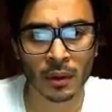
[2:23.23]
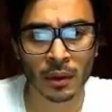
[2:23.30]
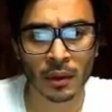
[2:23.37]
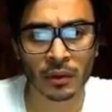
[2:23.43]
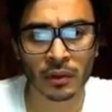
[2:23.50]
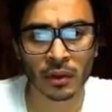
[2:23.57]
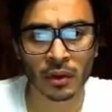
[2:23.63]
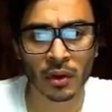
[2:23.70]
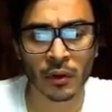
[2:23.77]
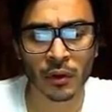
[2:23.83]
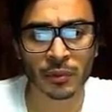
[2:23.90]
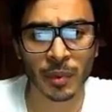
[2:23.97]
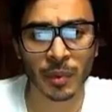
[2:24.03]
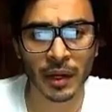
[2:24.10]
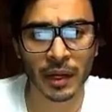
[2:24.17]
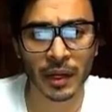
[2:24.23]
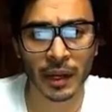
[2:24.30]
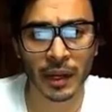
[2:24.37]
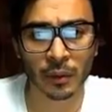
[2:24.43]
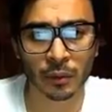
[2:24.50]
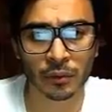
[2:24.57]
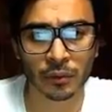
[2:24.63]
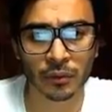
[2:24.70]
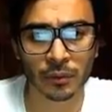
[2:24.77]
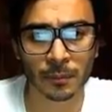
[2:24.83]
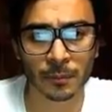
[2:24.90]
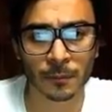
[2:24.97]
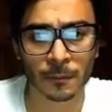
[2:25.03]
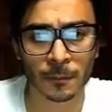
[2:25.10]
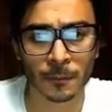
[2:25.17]
these are corresponding angles.
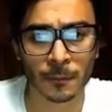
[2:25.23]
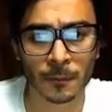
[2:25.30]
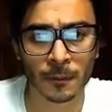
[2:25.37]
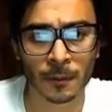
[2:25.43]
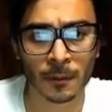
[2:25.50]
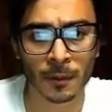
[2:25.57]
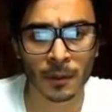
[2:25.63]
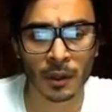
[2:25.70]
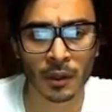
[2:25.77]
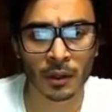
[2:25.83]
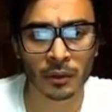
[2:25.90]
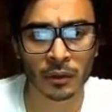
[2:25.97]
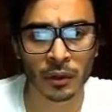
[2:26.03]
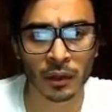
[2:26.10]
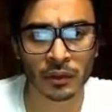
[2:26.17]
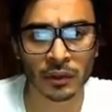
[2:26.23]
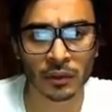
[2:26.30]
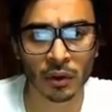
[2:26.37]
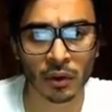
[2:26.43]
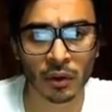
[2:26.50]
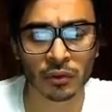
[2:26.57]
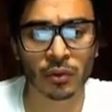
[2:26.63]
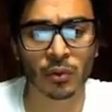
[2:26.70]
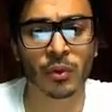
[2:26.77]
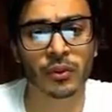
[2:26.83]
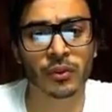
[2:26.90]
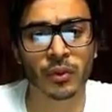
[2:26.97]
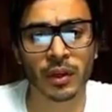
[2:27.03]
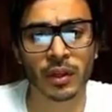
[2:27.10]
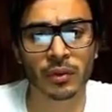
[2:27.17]
So this is also
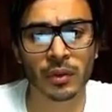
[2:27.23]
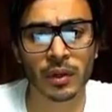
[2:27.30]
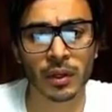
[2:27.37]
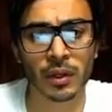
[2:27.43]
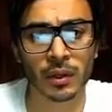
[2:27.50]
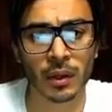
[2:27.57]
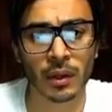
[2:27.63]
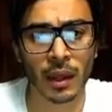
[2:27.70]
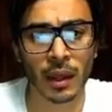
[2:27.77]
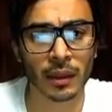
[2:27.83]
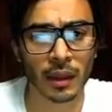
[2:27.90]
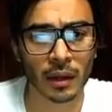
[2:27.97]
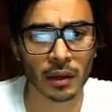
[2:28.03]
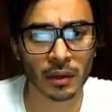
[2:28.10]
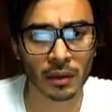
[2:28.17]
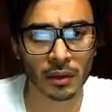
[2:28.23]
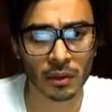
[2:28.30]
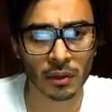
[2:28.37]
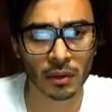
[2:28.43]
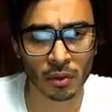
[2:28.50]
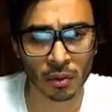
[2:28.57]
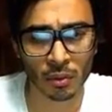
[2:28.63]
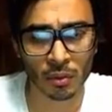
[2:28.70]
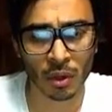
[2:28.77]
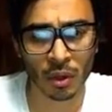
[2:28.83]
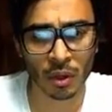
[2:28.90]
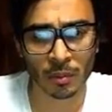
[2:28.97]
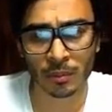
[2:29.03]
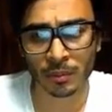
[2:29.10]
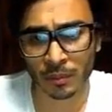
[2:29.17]
123. And then you
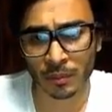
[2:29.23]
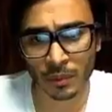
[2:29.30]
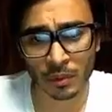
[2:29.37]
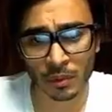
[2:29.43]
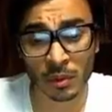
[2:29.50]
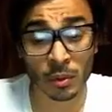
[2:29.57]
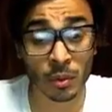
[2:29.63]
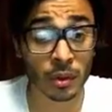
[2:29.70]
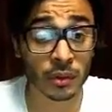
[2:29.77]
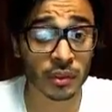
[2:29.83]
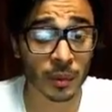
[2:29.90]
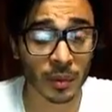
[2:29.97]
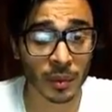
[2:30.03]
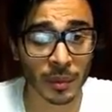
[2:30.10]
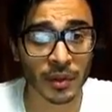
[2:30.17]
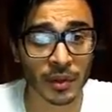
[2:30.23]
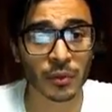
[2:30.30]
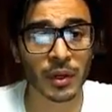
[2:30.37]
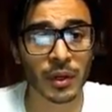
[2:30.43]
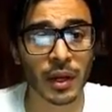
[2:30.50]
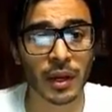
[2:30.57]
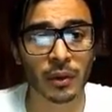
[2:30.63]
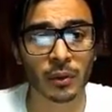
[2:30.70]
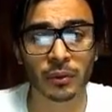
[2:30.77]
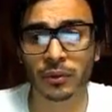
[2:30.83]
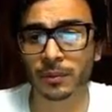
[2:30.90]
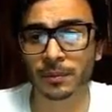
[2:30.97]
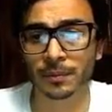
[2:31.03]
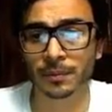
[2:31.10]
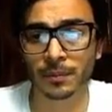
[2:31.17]
do the supplementary
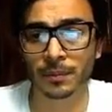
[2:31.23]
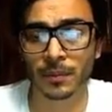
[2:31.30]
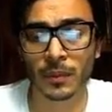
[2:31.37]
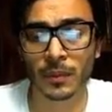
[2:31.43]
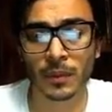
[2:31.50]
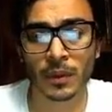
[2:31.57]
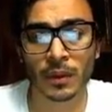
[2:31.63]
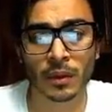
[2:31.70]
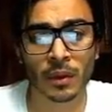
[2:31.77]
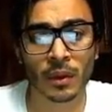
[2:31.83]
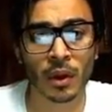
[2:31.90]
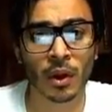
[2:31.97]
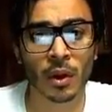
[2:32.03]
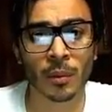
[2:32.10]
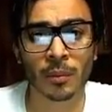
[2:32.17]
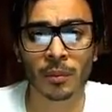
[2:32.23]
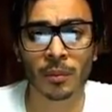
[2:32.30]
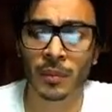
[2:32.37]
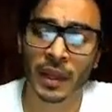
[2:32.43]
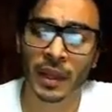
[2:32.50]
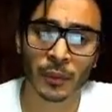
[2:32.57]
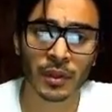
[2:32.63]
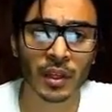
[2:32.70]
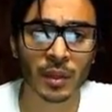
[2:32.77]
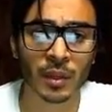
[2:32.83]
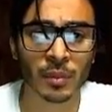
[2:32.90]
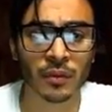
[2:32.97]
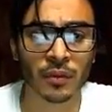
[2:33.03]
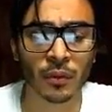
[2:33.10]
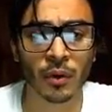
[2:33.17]
angles like we did
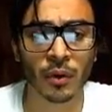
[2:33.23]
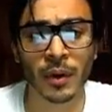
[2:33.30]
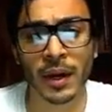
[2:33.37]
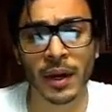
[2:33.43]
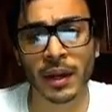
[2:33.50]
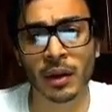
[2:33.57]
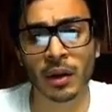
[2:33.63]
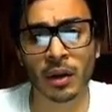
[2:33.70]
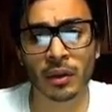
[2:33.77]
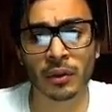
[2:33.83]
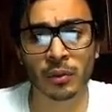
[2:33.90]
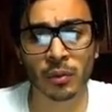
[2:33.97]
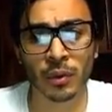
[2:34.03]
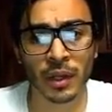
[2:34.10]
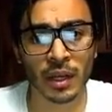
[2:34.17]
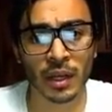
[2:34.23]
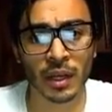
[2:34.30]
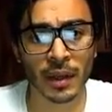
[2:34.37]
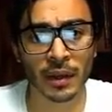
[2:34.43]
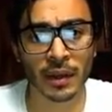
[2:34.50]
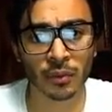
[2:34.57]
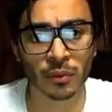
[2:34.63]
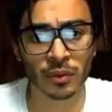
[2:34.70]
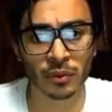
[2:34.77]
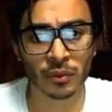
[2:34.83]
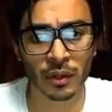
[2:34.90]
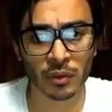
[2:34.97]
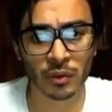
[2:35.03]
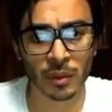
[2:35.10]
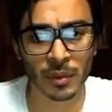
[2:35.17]
before, right? Do 180 minus
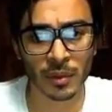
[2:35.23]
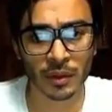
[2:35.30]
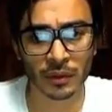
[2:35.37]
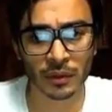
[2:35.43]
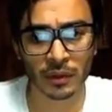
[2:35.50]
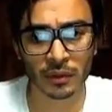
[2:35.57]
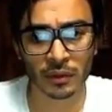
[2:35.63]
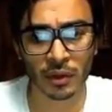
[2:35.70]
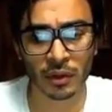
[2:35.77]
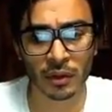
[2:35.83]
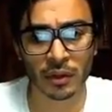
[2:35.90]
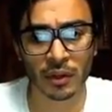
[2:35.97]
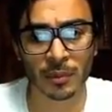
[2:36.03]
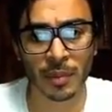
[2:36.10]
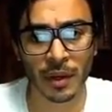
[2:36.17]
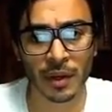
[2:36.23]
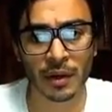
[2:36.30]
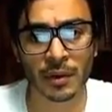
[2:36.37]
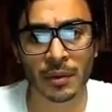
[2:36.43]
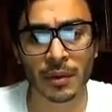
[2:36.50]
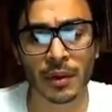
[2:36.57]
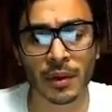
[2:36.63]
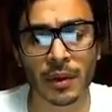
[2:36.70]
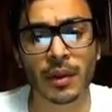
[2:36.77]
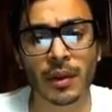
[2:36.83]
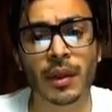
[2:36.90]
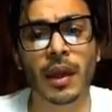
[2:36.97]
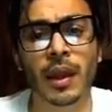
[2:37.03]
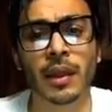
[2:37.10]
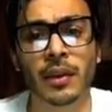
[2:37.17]
123 because these are a linear pair,
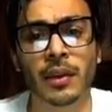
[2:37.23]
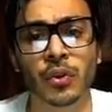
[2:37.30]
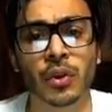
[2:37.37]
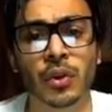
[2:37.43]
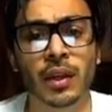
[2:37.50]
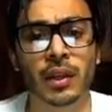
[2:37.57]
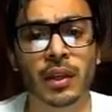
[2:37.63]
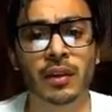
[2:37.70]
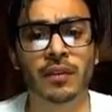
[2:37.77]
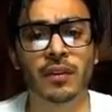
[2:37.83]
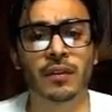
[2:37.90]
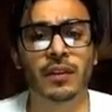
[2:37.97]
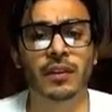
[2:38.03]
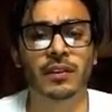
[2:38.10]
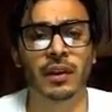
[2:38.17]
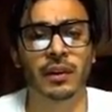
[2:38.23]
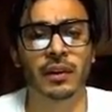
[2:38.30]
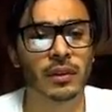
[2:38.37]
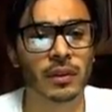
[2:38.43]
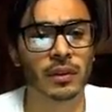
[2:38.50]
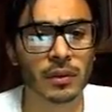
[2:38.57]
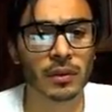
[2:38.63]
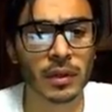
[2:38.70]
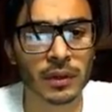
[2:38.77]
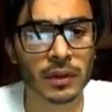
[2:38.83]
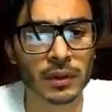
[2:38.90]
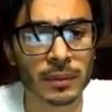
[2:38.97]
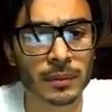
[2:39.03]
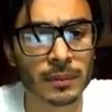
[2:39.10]
and then you can get the 57 degrees.